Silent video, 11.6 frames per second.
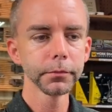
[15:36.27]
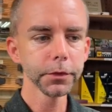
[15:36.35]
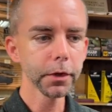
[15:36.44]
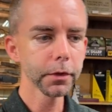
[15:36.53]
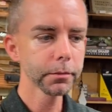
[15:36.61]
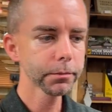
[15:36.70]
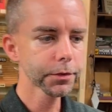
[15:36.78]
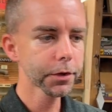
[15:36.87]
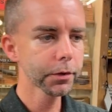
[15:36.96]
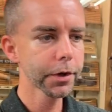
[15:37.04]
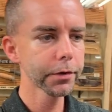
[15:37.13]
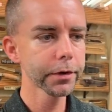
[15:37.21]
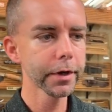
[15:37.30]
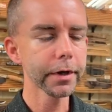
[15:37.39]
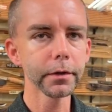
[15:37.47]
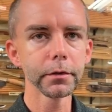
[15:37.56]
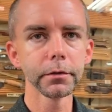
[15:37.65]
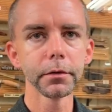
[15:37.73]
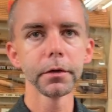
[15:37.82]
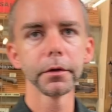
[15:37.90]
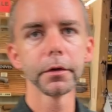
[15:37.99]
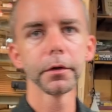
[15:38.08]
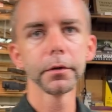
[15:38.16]
So I'm still here today.
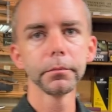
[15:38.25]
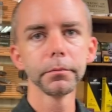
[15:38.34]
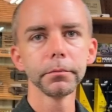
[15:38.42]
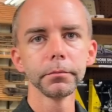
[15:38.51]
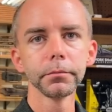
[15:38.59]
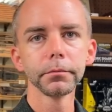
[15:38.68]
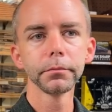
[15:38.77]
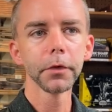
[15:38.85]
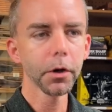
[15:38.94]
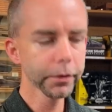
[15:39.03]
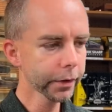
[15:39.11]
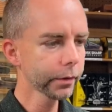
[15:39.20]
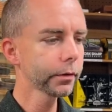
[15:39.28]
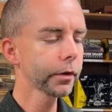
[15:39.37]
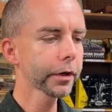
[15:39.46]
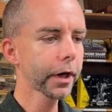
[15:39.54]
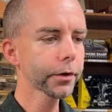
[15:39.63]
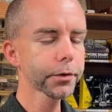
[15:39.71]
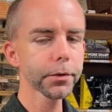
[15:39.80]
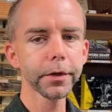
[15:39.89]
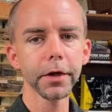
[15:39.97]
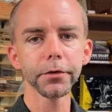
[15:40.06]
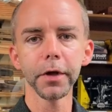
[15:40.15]
Plan on sticking around? Oh yeah, I got two
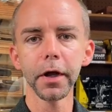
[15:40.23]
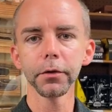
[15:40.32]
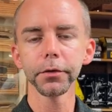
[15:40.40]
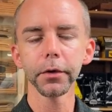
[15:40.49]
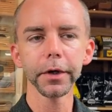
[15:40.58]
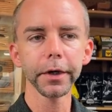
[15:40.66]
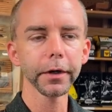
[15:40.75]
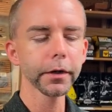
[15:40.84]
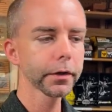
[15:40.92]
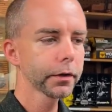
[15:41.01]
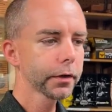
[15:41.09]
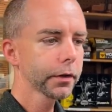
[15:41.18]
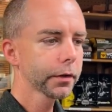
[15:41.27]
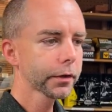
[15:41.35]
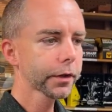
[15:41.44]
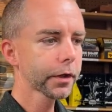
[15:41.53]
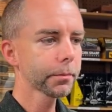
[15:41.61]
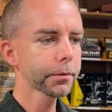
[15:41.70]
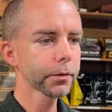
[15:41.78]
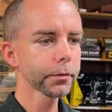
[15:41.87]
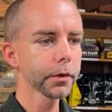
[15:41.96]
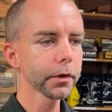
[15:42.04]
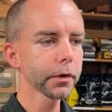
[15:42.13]
kids now, so I gotta get them
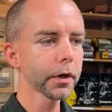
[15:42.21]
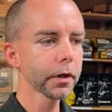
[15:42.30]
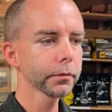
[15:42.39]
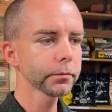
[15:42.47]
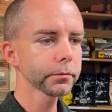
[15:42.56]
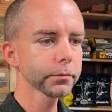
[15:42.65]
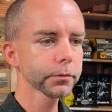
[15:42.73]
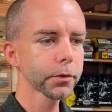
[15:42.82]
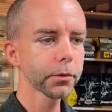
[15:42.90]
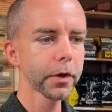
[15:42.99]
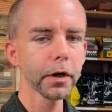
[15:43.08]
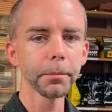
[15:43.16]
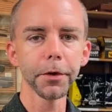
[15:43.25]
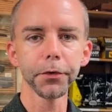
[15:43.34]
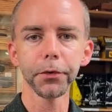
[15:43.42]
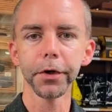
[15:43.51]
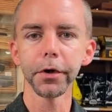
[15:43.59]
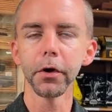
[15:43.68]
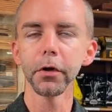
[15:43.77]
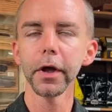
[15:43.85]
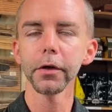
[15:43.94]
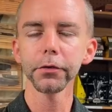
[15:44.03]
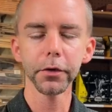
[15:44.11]
through uh, through elementary and all that.